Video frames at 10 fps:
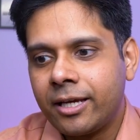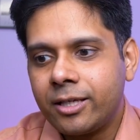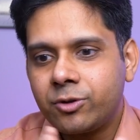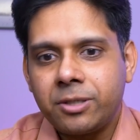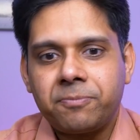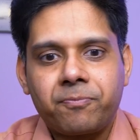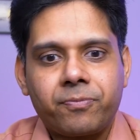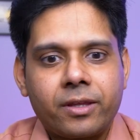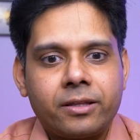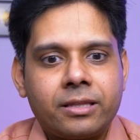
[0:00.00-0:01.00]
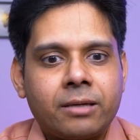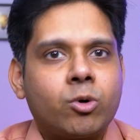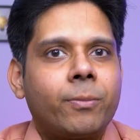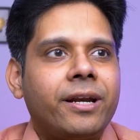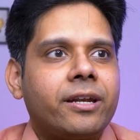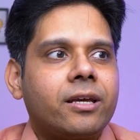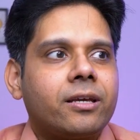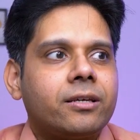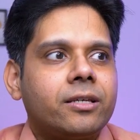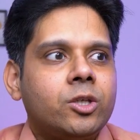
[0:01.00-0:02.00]
You see, the moment
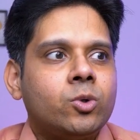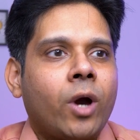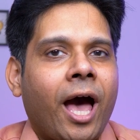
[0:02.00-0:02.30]
you